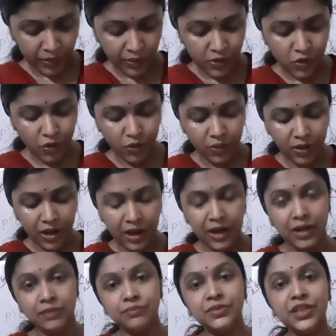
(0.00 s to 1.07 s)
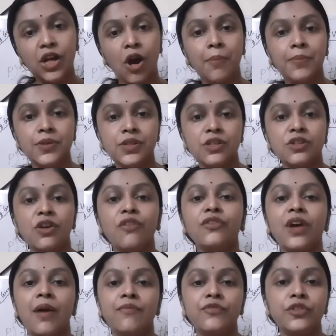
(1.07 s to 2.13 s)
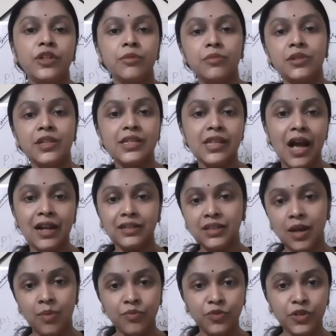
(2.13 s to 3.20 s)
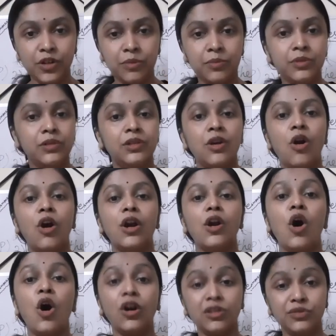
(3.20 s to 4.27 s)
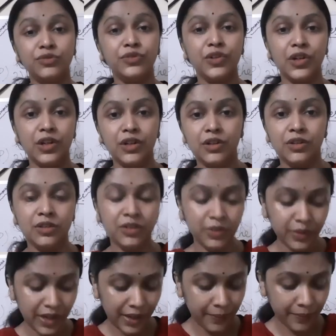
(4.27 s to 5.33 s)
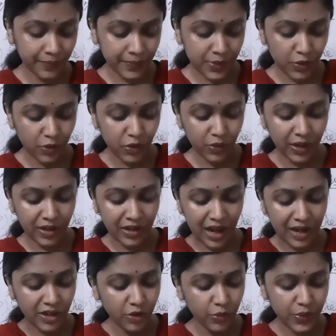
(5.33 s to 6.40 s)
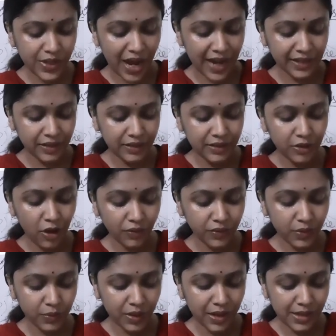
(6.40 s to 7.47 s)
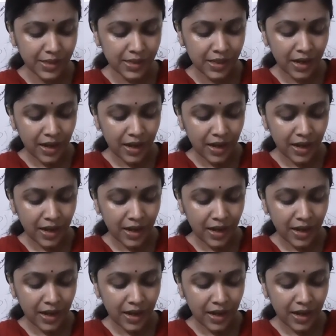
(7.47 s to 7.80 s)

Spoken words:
So the opposite of comfortable is uncomfortable or awkward. Okay, so you can use either of the words.